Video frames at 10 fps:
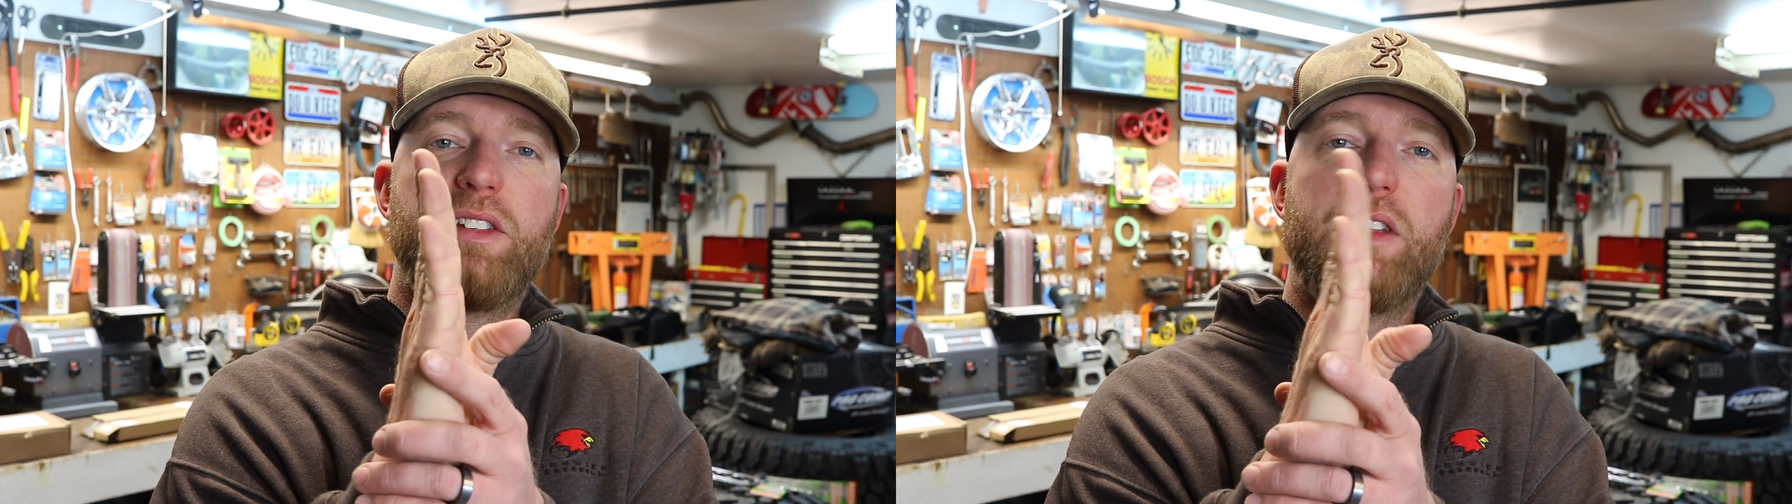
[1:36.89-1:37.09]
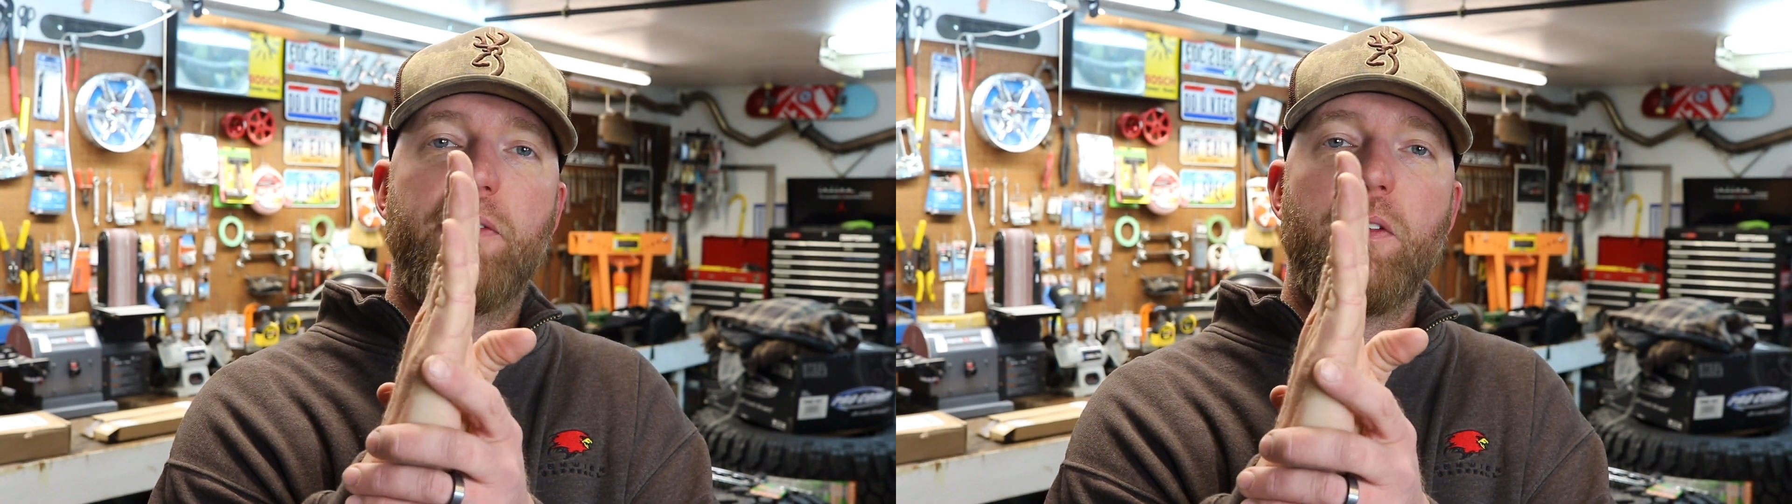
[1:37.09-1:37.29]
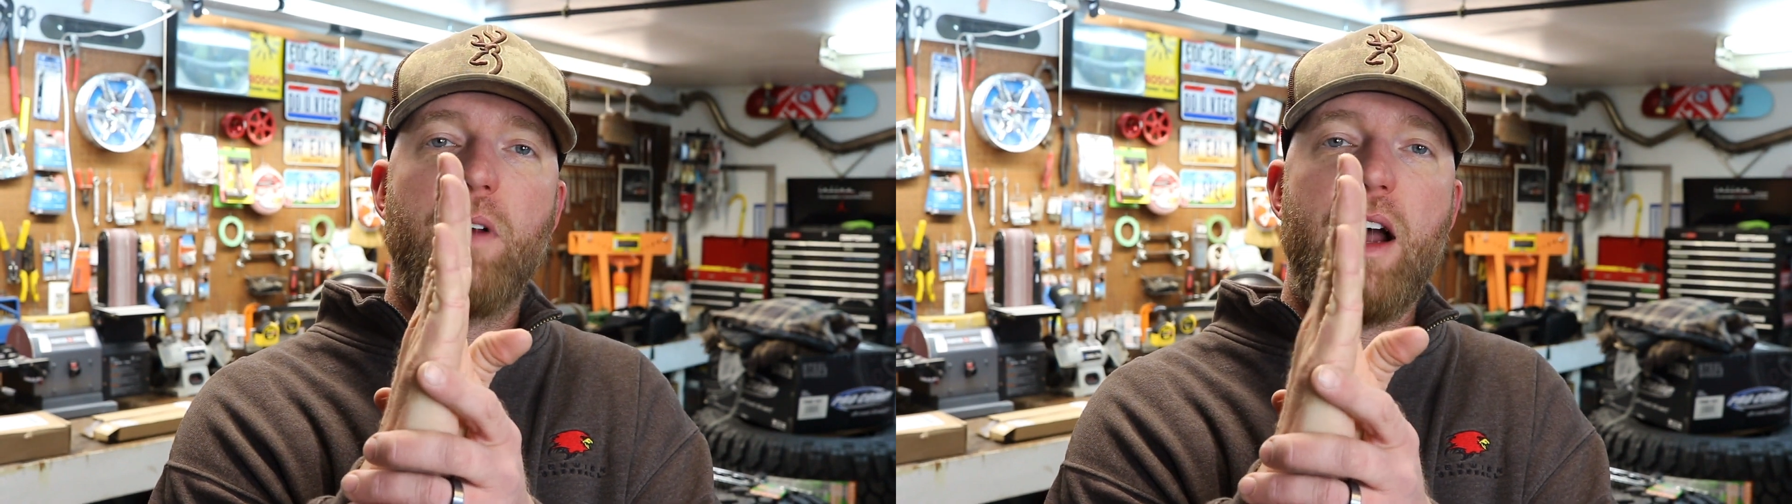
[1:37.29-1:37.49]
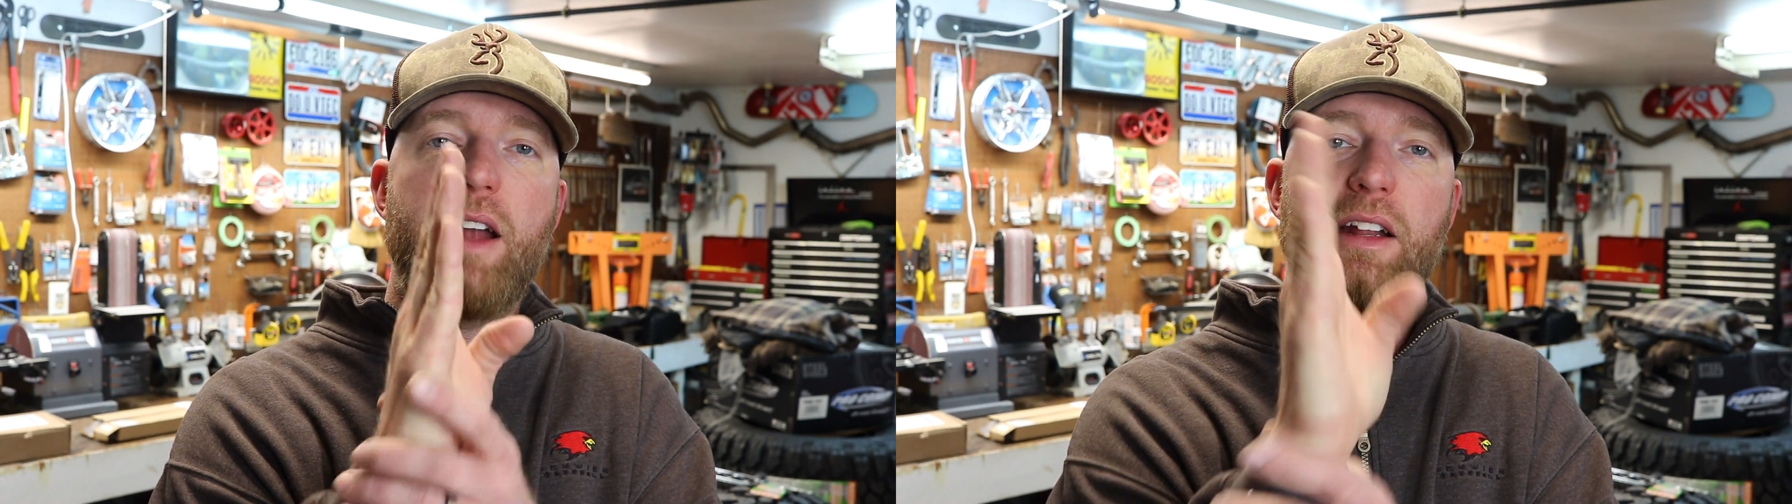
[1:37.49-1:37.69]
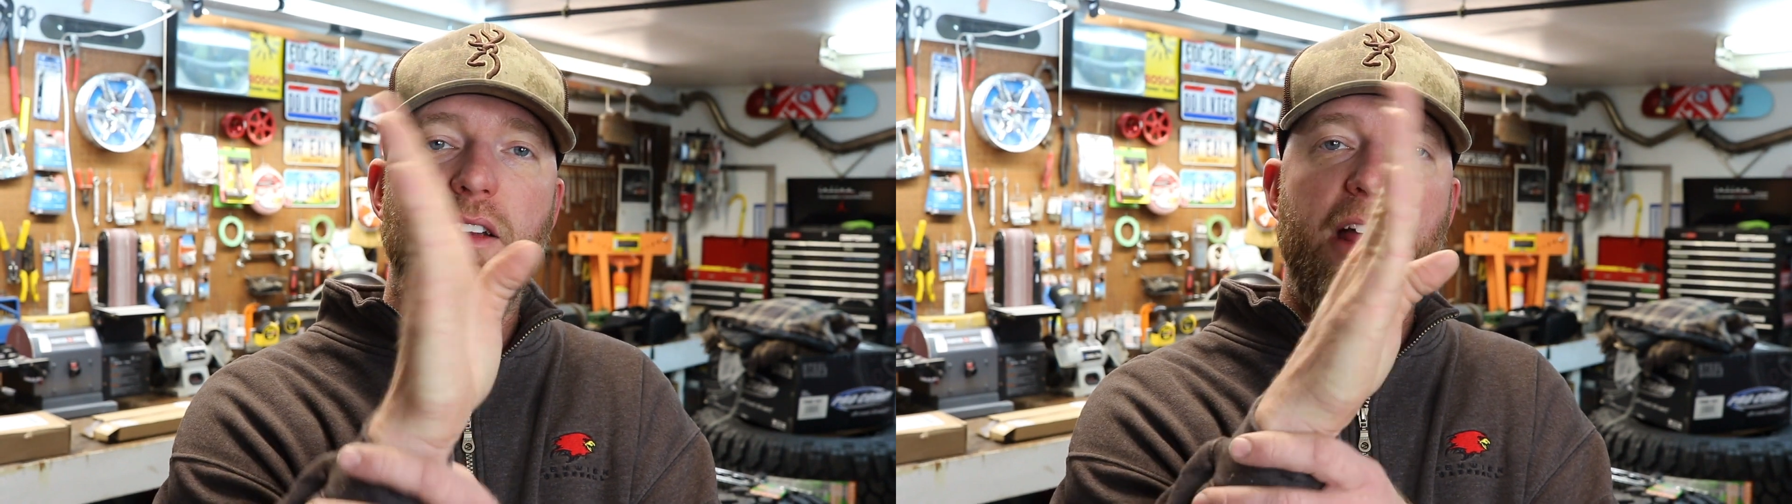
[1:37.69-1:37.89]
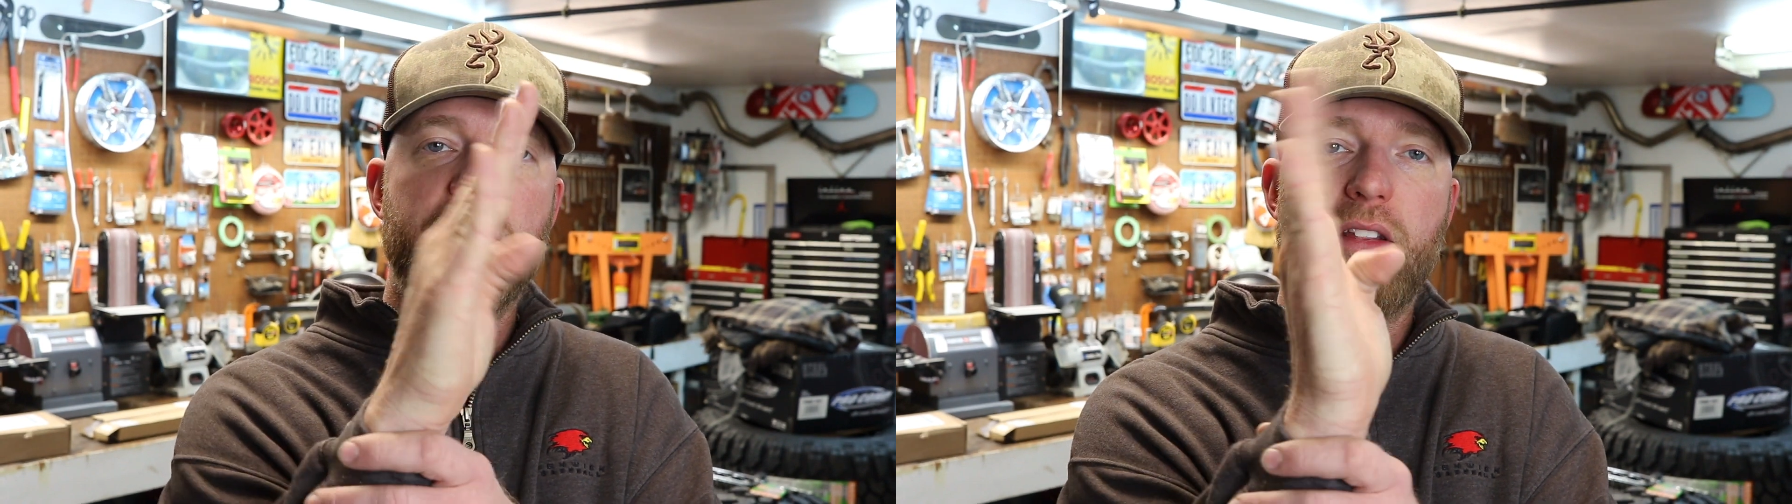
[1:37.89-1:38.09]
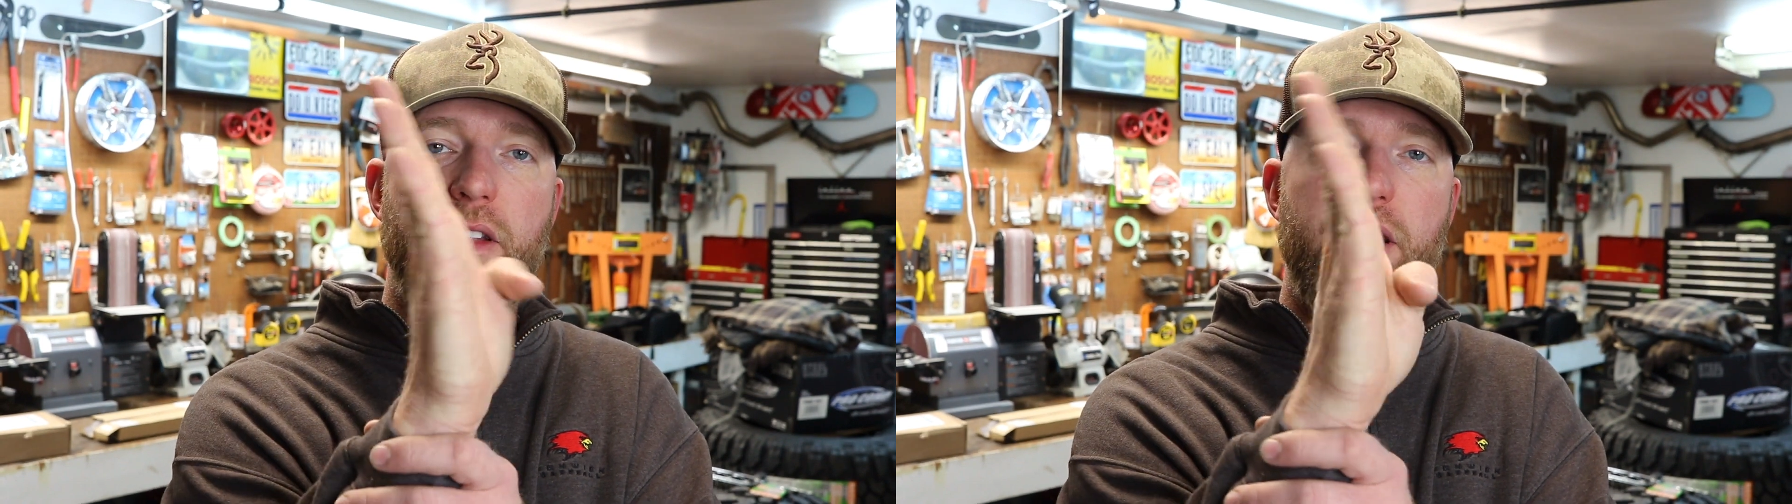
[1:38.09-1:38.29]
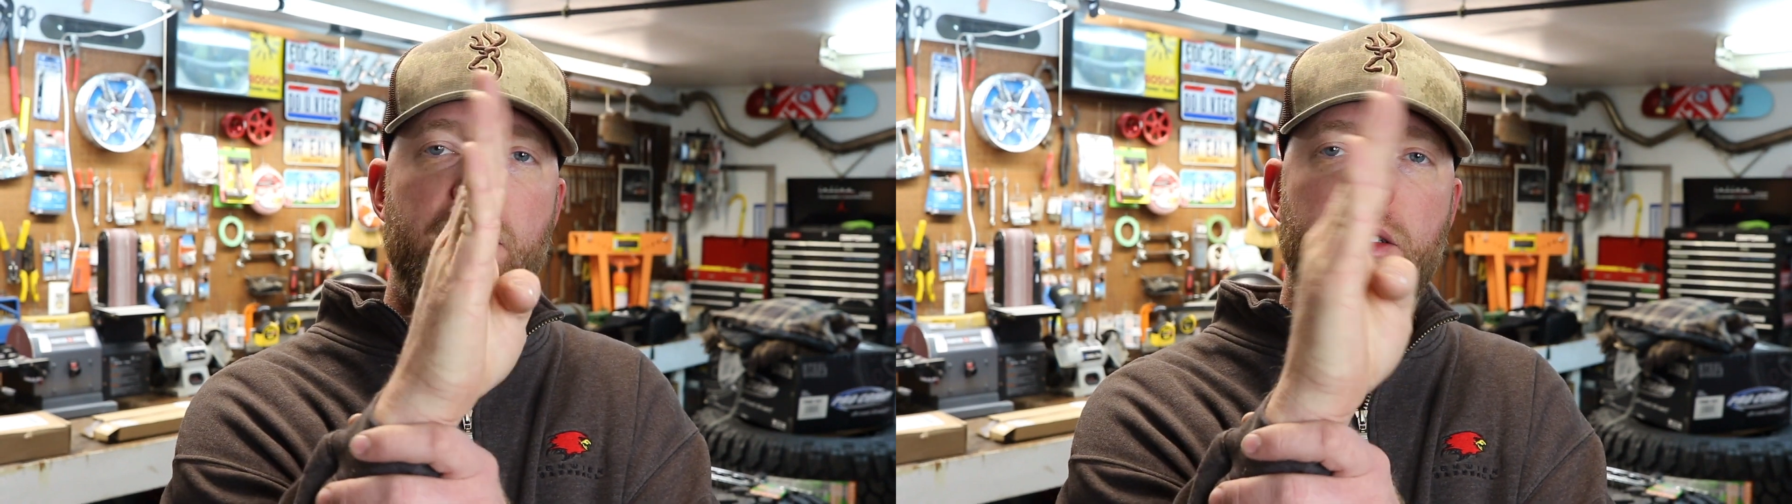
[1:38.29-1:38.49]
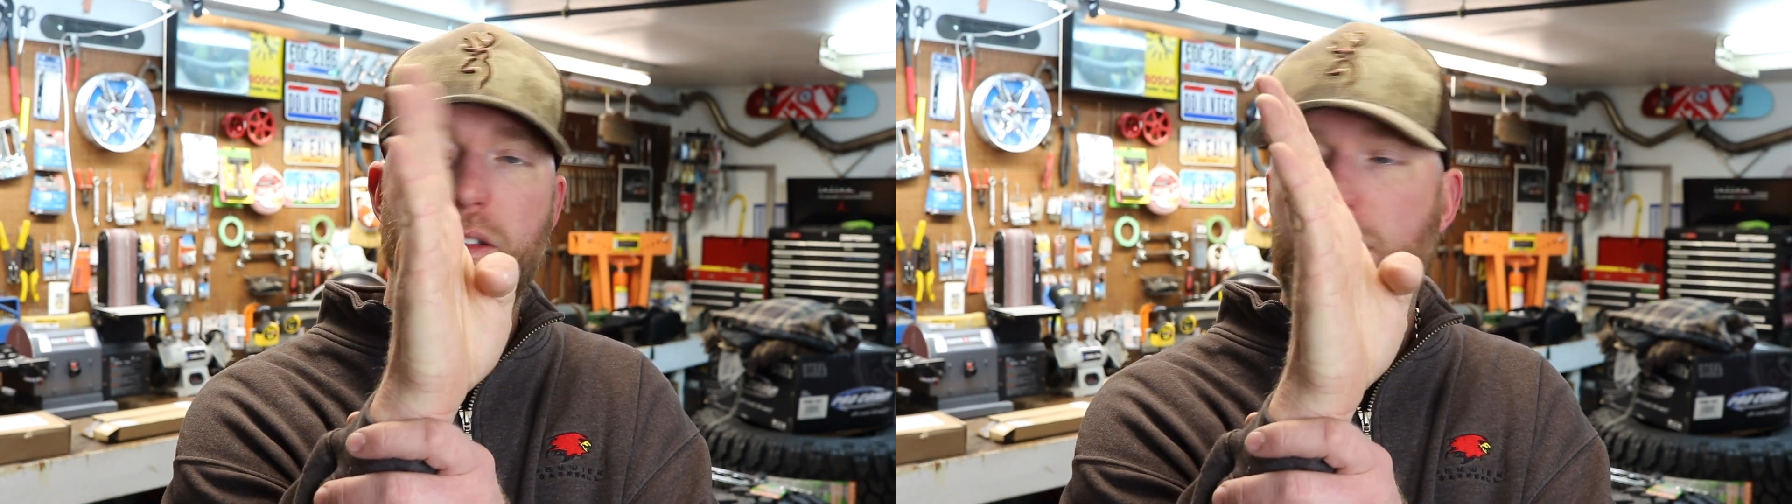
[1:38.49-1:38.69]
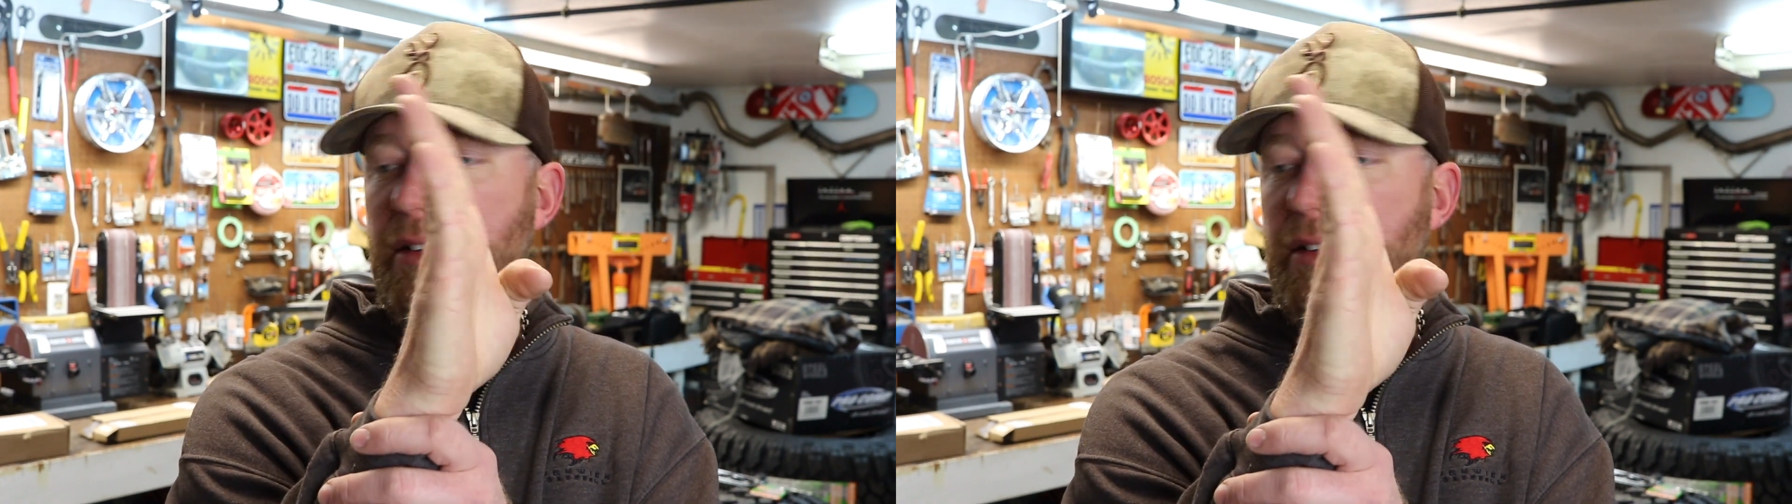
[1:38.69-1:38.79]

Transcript: stiffer ride and less of this.